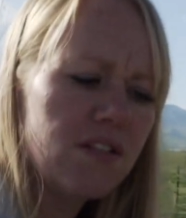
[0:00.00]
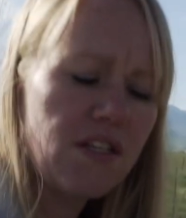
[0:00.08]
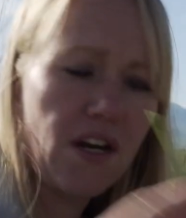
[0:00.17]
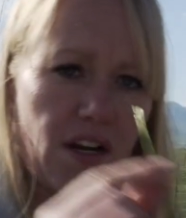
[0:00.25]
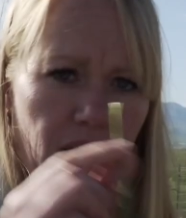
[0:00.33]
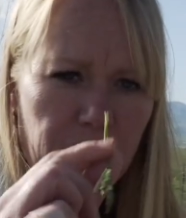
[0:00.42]

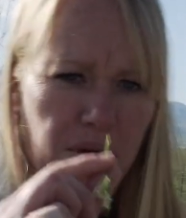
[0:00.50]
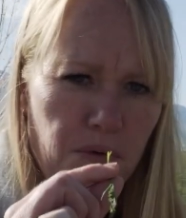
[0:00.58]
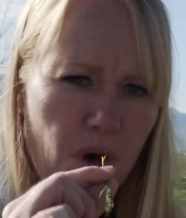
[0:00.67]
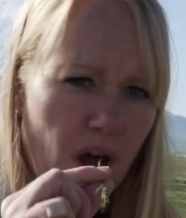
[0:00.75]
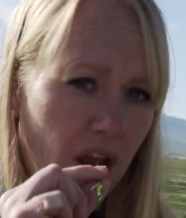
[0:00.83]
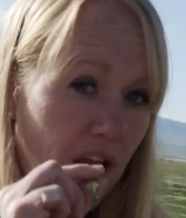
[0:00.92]
Sarah gave me a
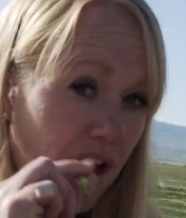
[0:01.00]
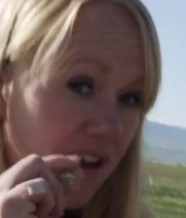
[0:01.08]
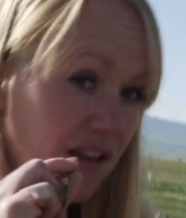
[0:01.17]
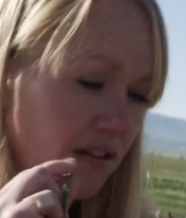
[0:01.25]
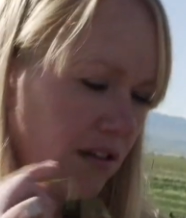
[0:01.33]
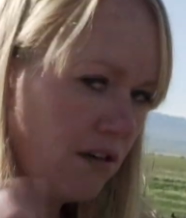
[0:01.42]
wand.
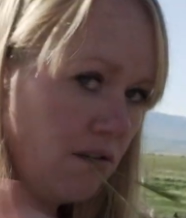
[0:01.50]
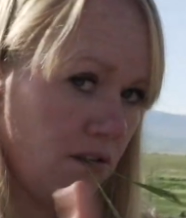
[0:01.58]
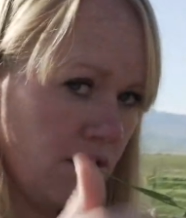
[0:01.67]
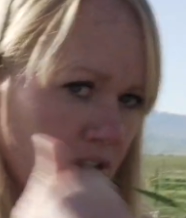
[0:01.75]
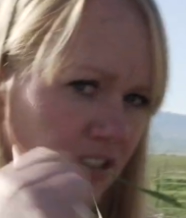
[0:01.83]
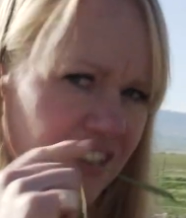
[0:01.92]

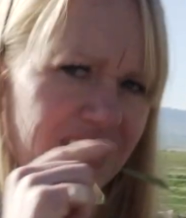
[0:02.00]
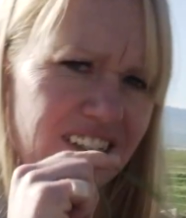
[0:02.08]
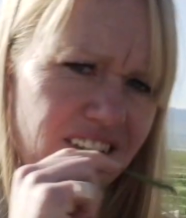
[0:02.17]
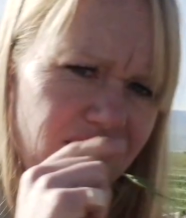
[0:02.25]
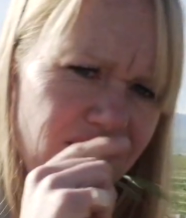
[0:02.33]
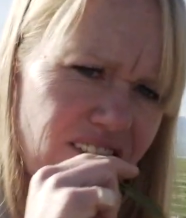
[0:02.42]

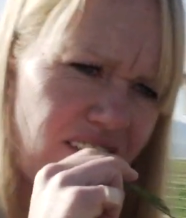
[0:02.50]
Ten.